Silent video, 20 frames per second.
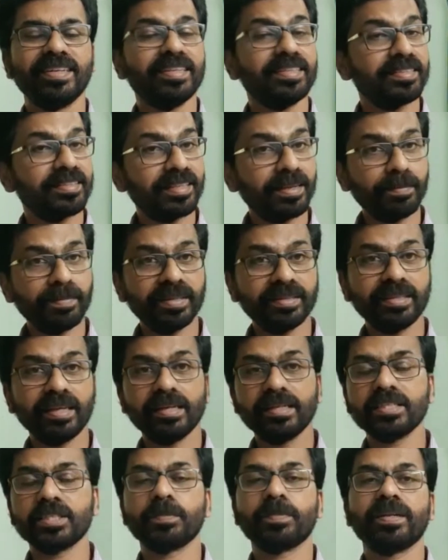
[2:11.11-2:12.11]
Some
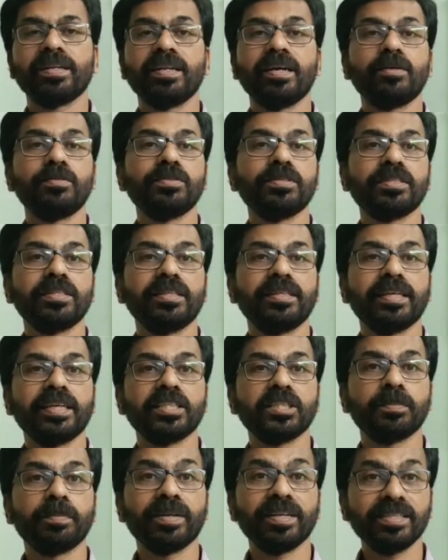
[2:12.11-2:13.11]
others pronounce it
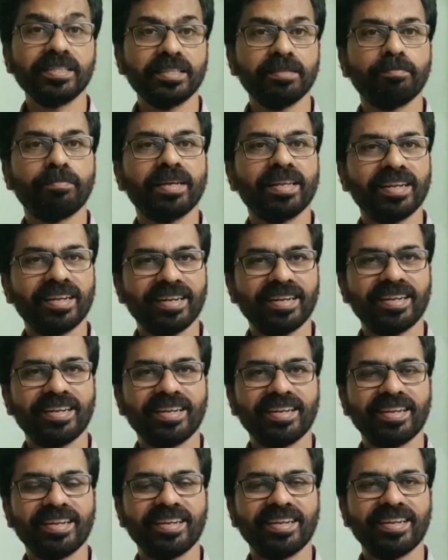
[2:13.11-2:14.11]
as principal.
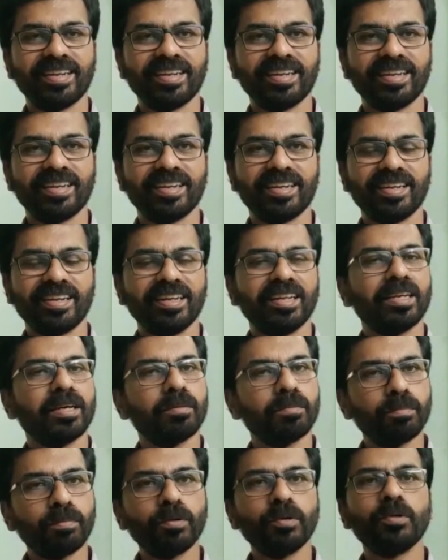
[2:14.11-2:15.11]

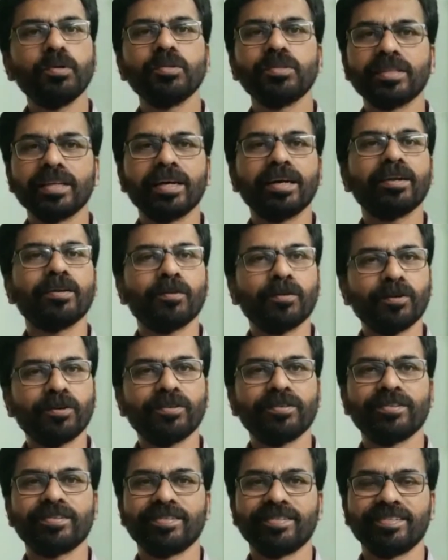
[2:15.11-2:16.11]
Both are
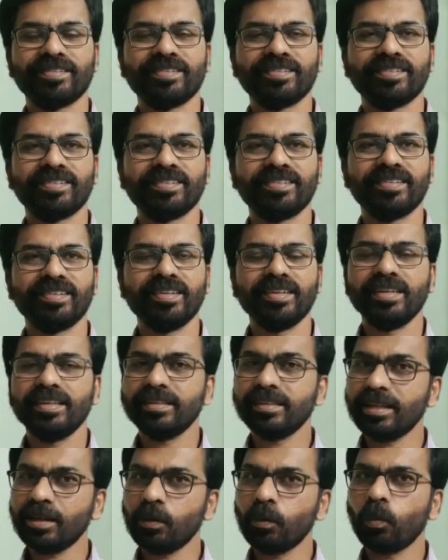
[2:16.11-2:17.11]
wrong.
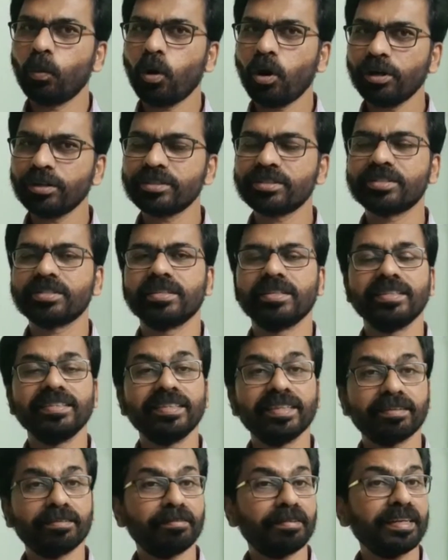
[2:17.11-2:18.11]
Then what's
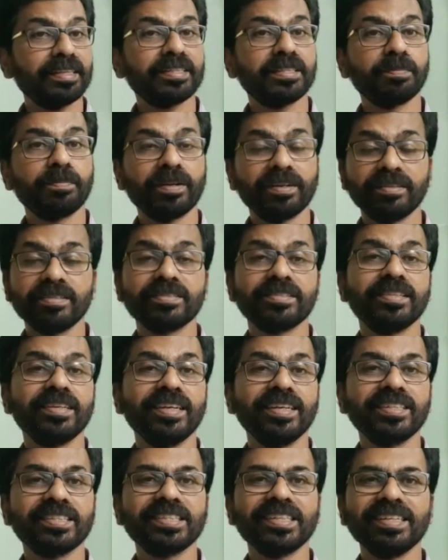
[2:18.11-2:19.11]
the correct
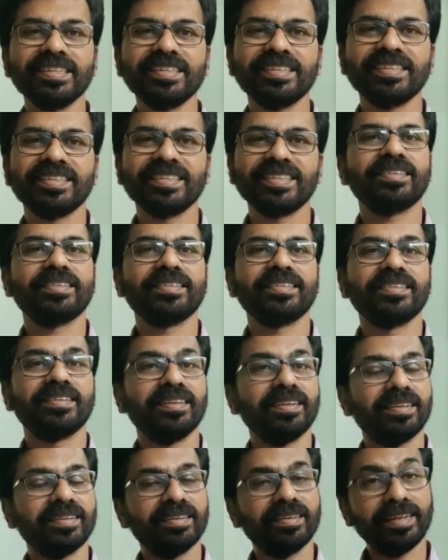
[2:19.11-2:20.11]
pronunciation?
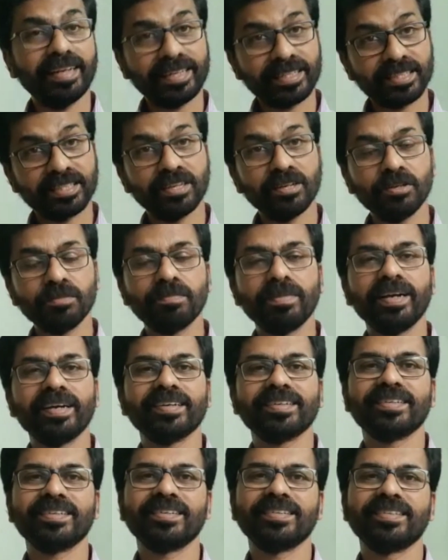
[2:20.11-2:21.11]
Let's go
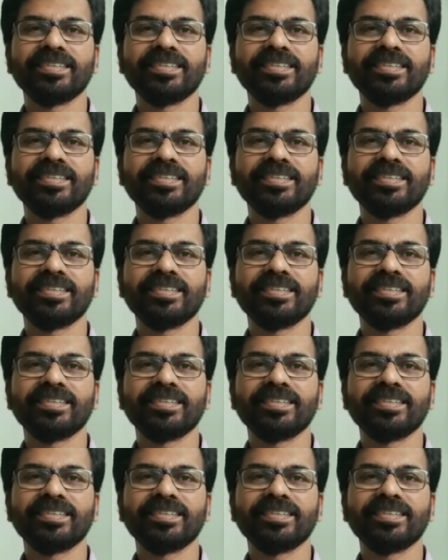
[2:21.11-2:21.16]
back.